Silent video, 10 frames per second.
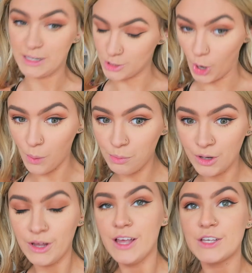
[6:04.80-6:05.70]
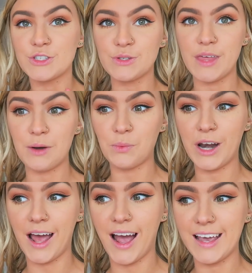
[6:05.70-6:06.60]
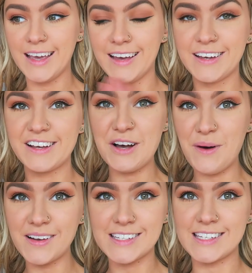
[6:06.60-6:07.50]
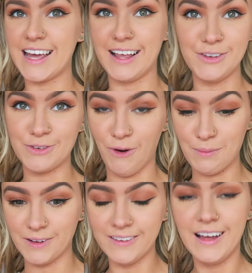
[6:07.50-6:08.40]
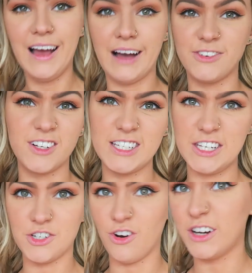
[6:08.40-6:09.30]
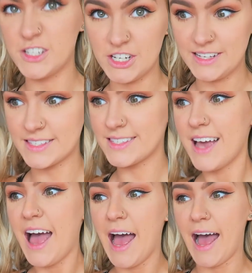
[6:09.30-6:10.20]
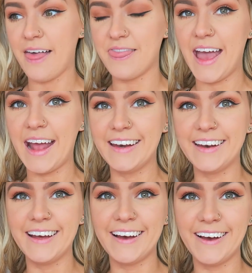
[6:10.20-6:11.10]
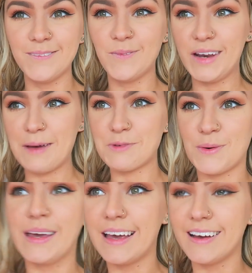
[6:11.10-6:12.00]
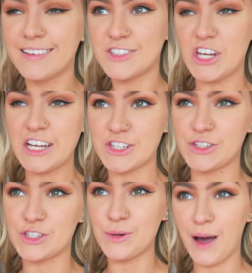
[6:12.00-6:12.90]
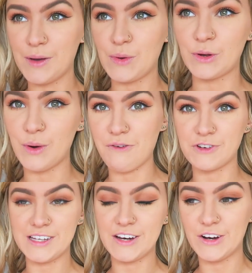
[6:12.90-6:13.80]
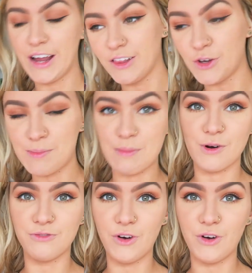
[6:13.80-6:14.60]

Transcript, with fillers: my top, so then when I go out today I look normal. I've got a t-shirt on and jeans, and then when I'm changing to go out and go out for dinner and look a bit more